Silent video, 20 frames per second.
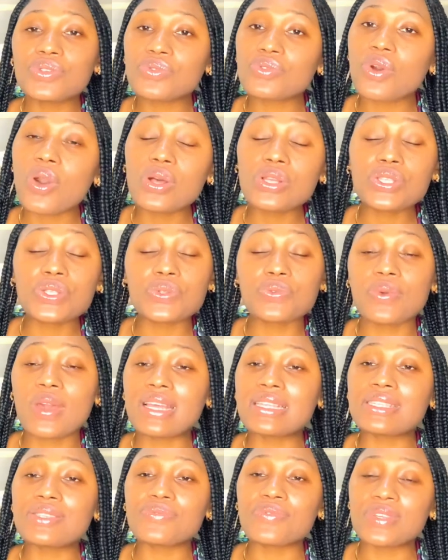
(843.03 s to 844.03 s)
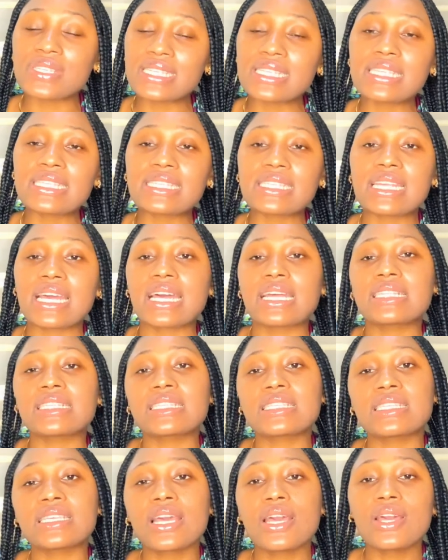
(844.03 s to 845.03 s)
or sweat
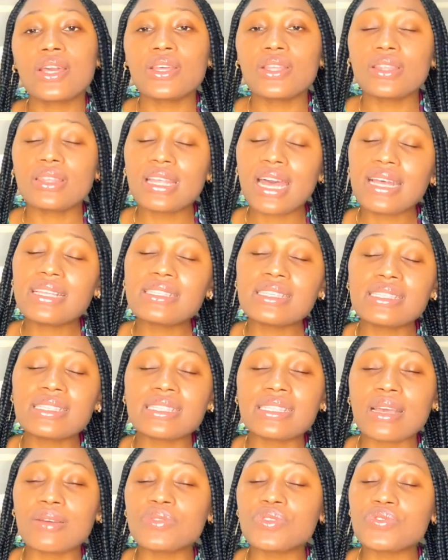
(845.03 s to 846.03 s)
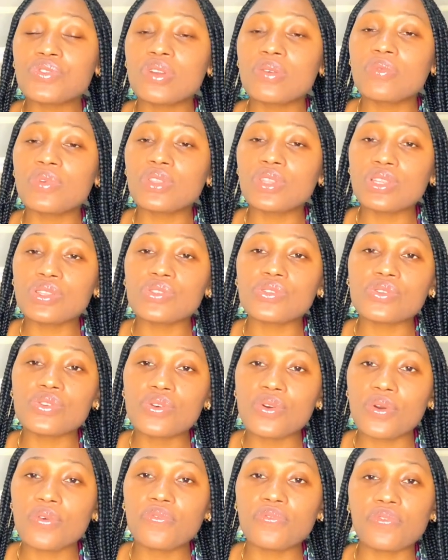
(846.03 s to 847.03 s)
resistance. That's the sunscreen you need to
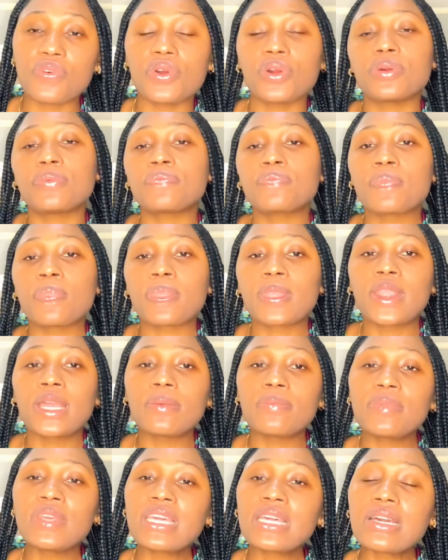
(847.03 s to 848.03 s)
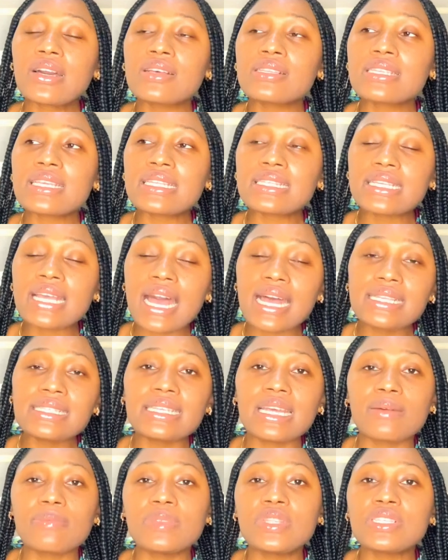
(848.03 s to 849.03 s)
go for because it has
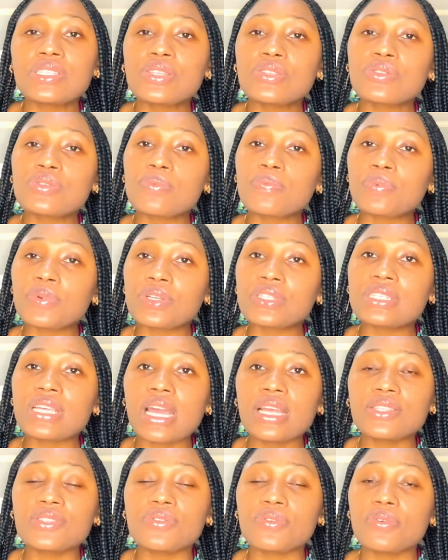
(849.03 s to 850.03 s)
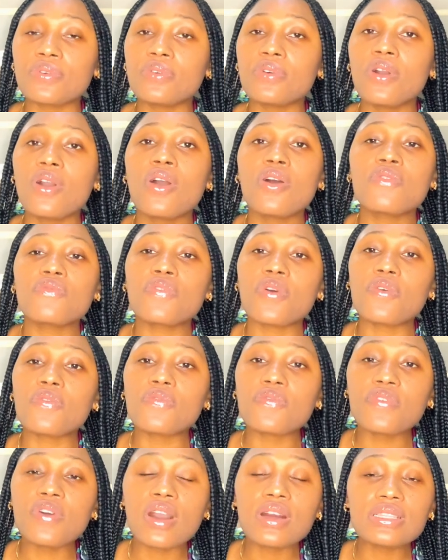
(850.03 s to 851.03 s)
the ability to protect you for
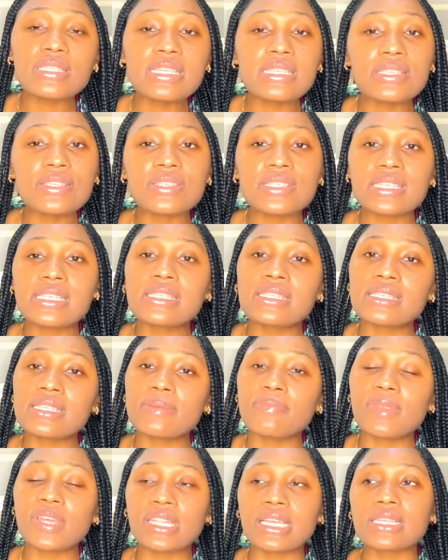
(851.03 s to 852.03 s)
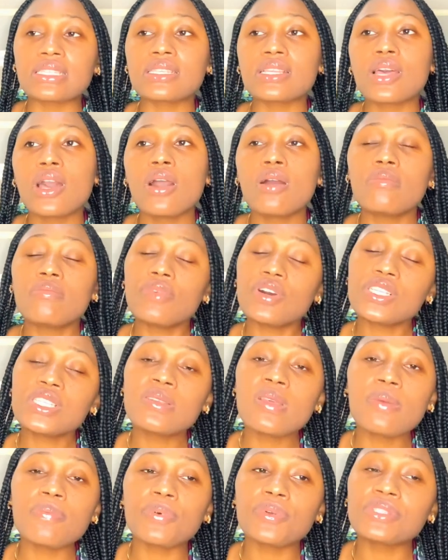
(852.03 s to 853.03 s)
40 to 60 minutes.
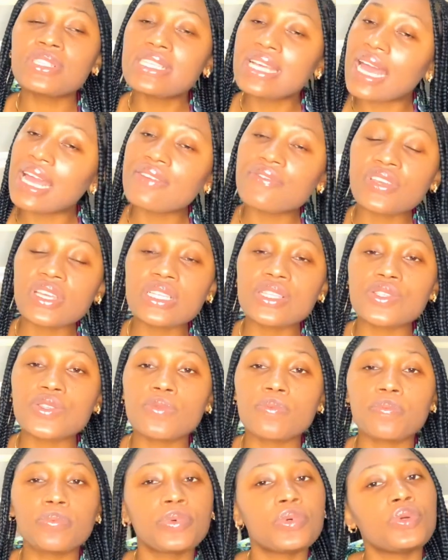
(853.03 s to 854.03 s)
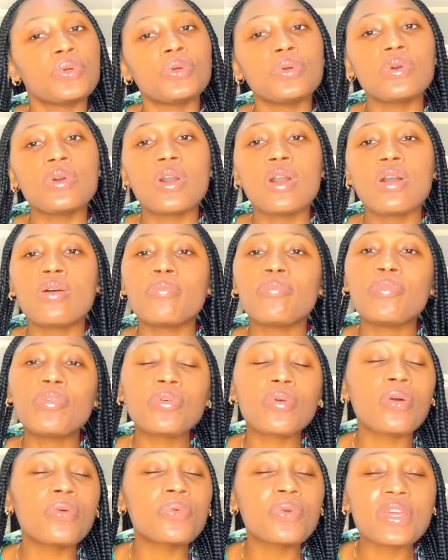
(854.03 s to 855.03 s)
Most people dive into pool
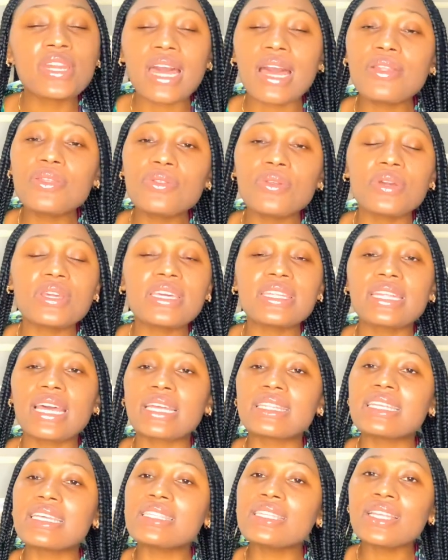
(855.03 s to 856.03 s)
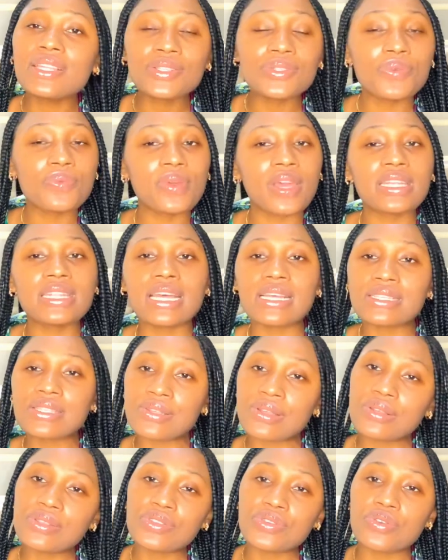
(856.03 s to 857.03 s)
but without knowing that they need to wear their
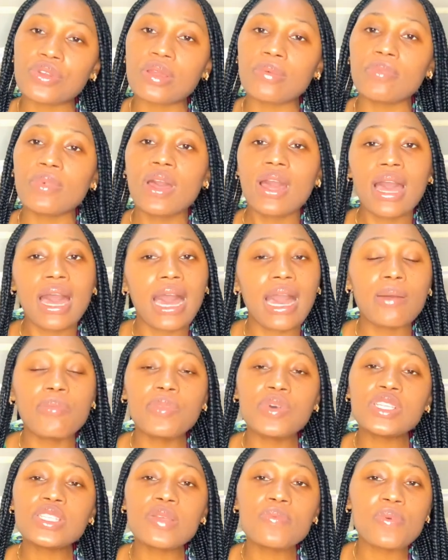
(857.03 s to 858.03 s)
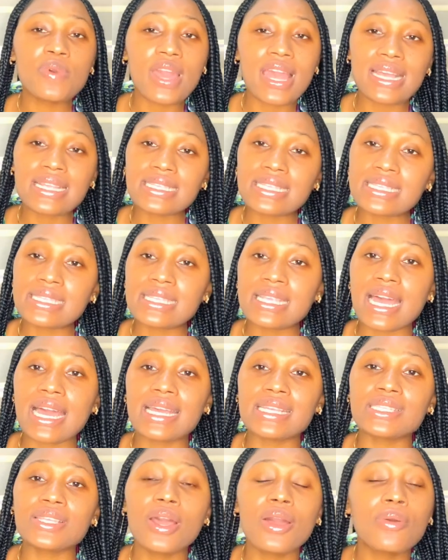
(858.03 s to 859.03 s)
sunscreen, and most people
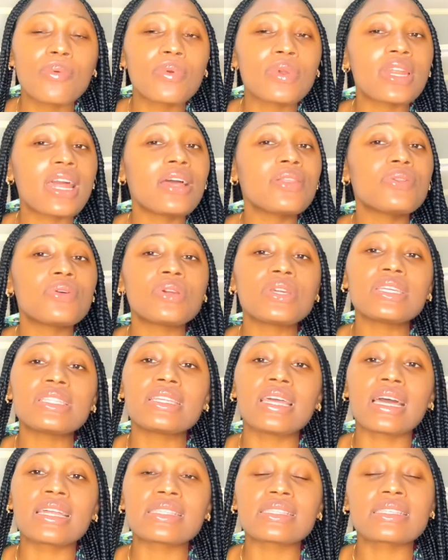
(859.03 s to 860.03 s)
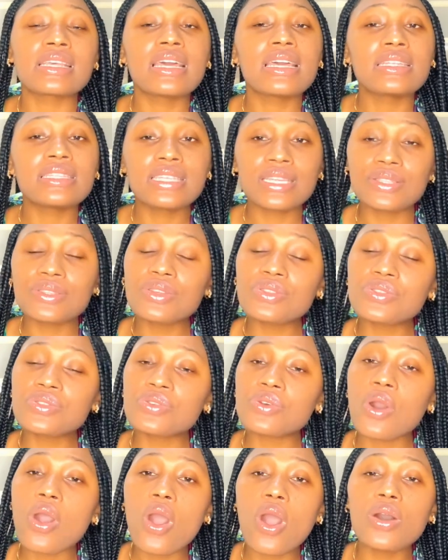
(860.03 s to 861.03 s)
exercise without knowing that they need
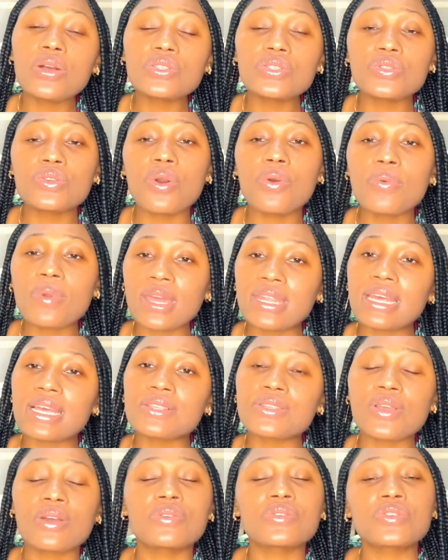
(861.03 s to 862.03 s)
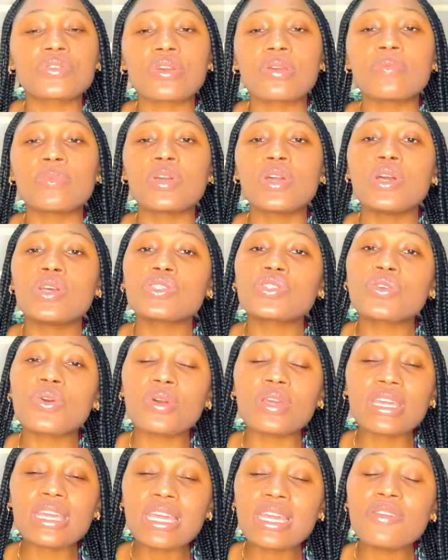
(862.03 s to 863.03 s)
to also wear their sunscreen.
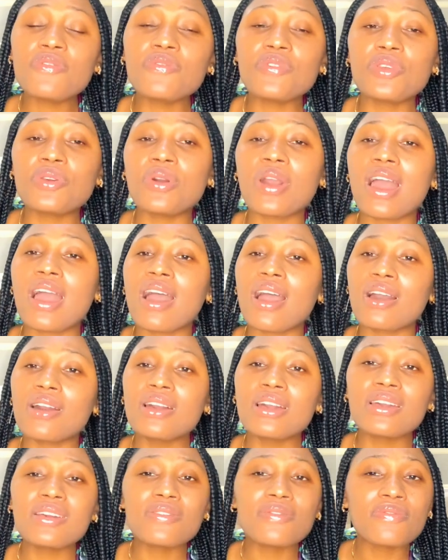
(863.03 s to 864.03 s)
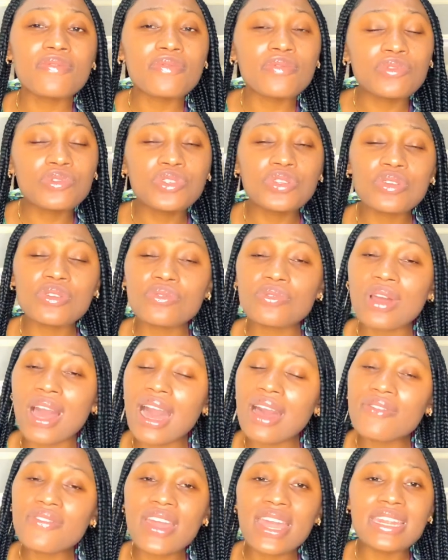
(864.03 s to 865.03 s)
So if you
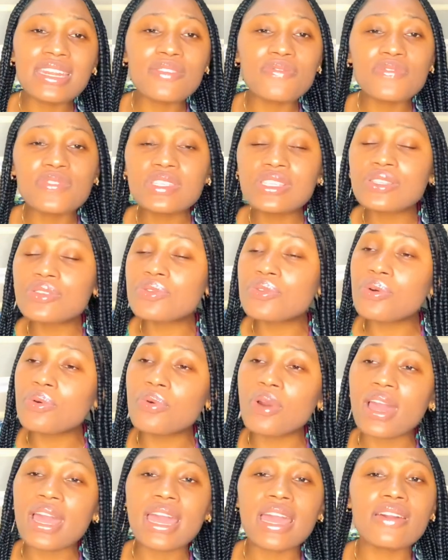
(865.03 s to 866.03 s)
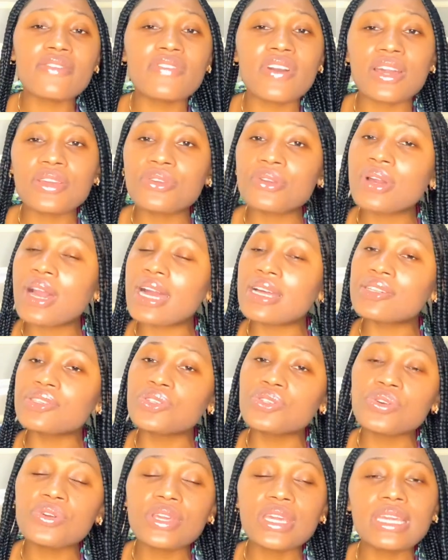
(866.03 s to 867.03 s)
have any physical whatever you are
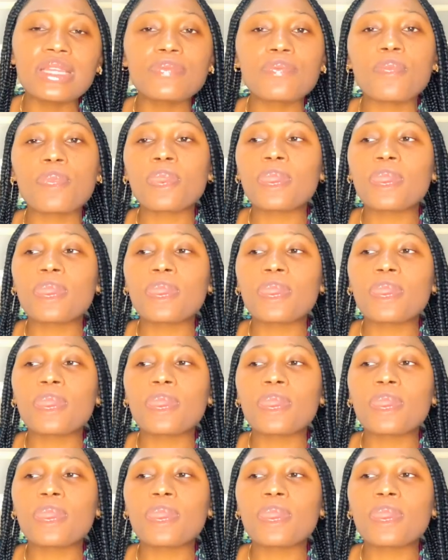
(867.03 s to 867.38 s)
doing